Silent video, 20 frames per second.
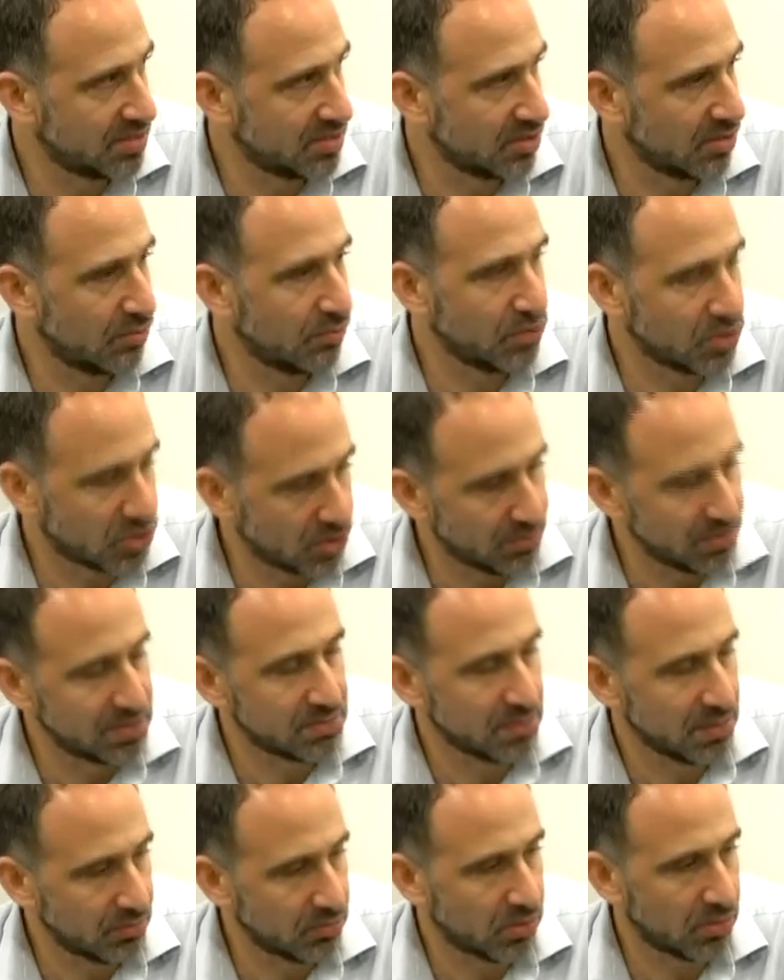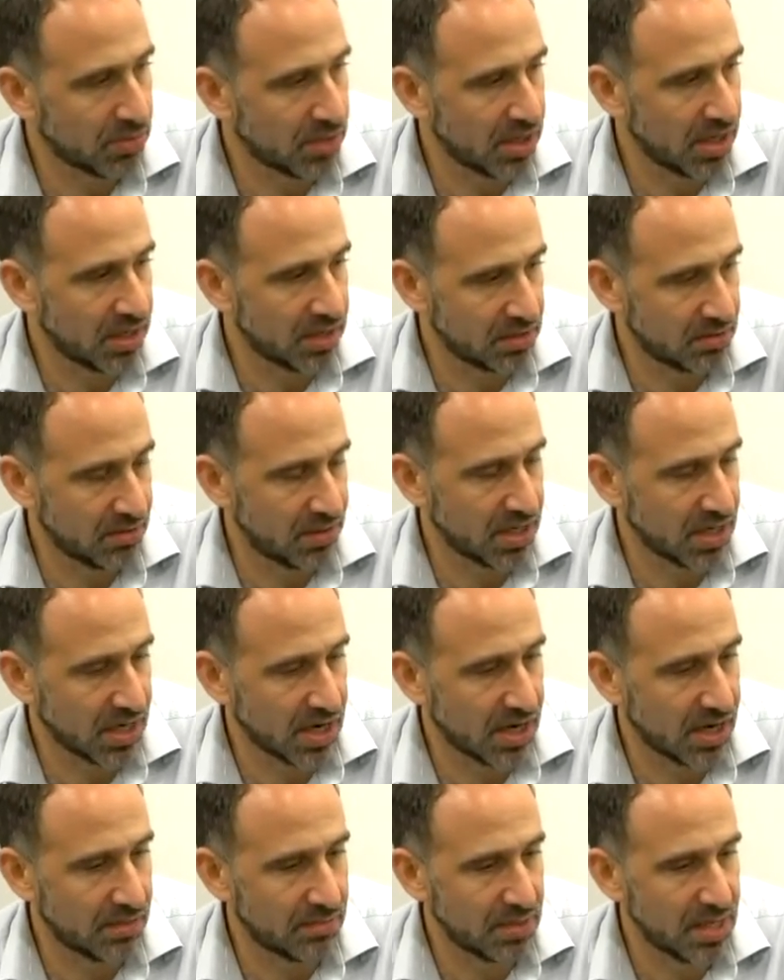So we should be spending more money on a green
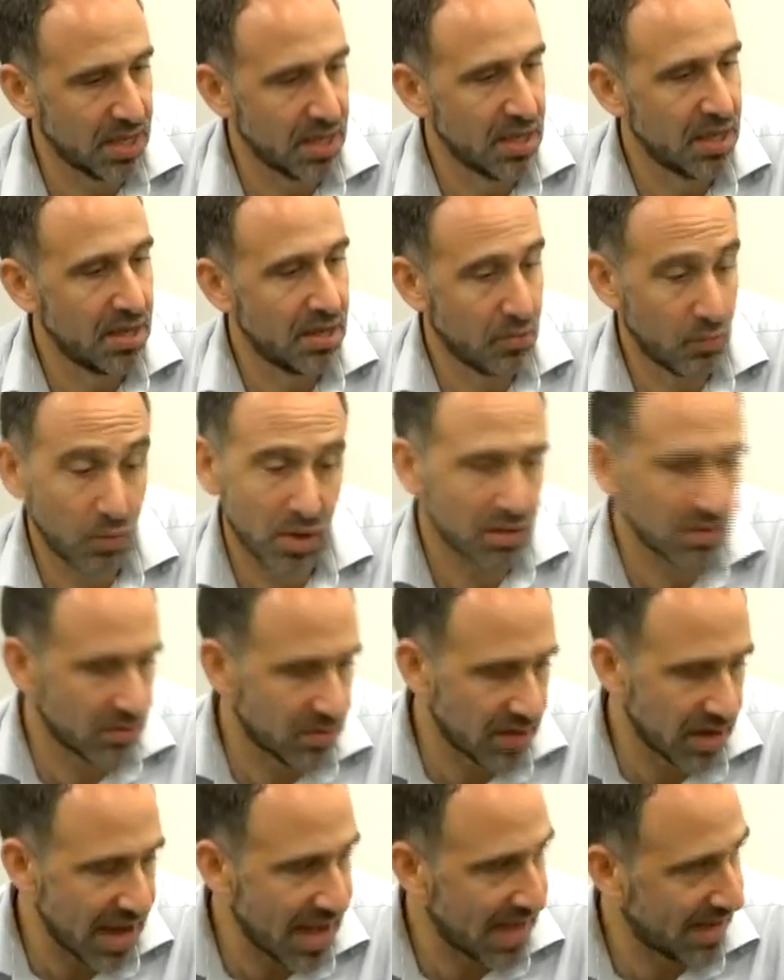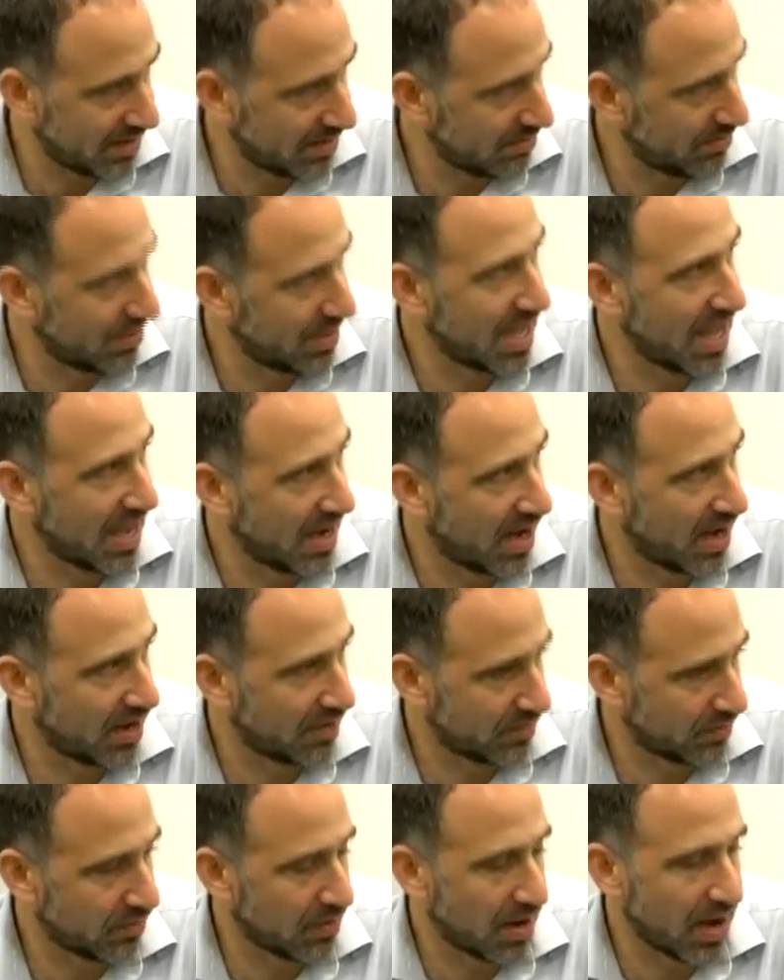economy, whether or not we got out
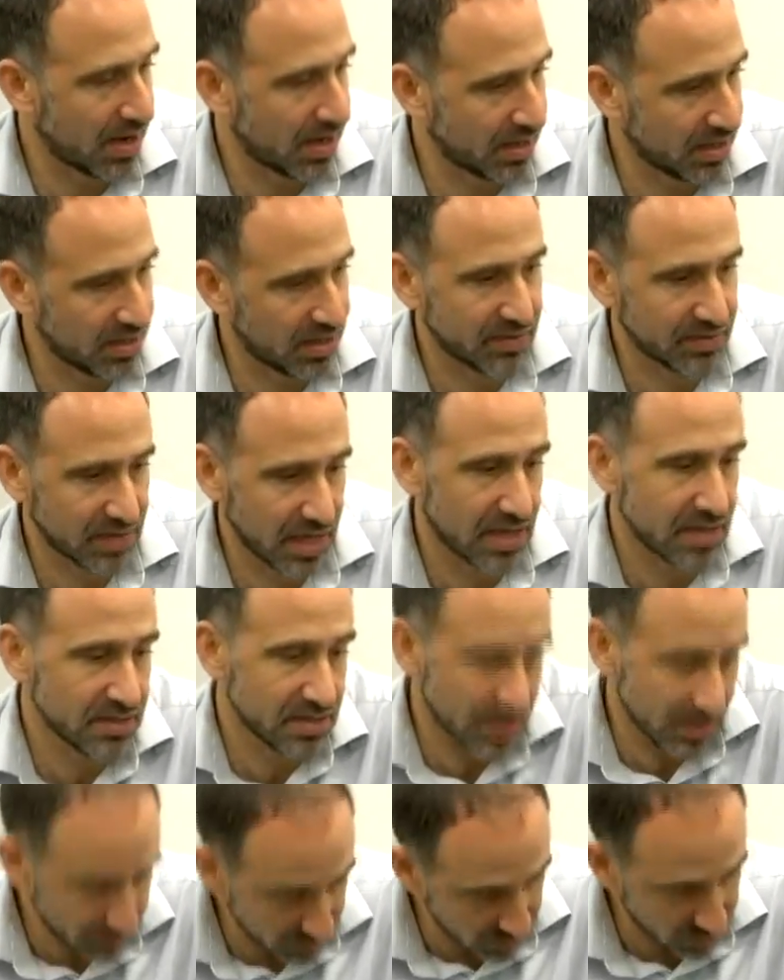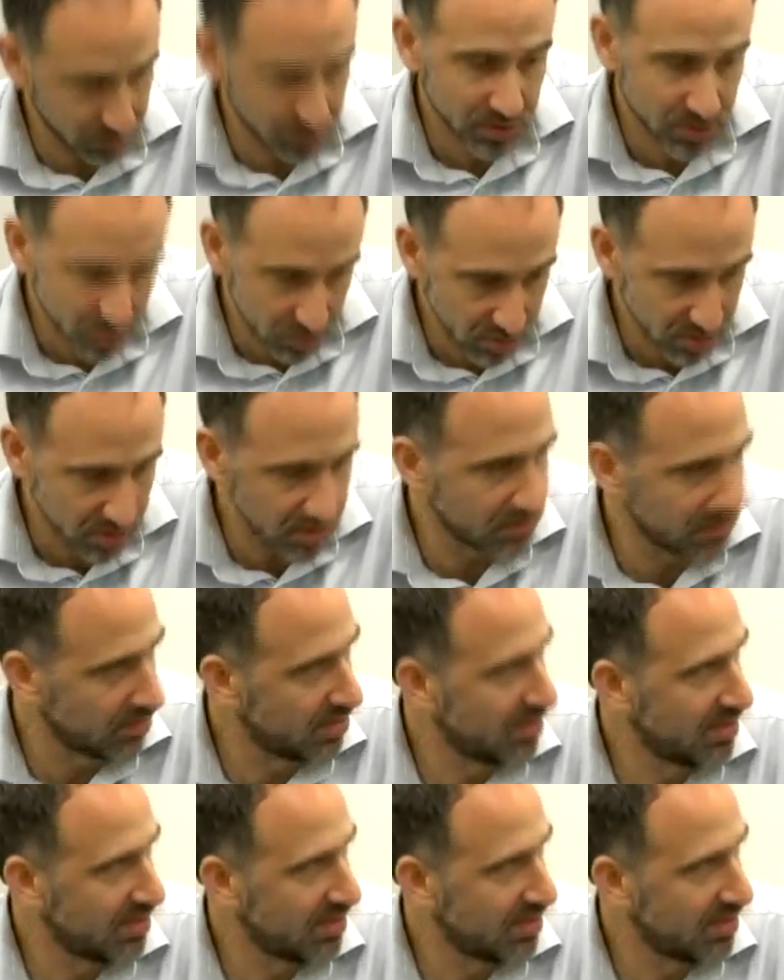of Iraq and Afghanistan, which we should do.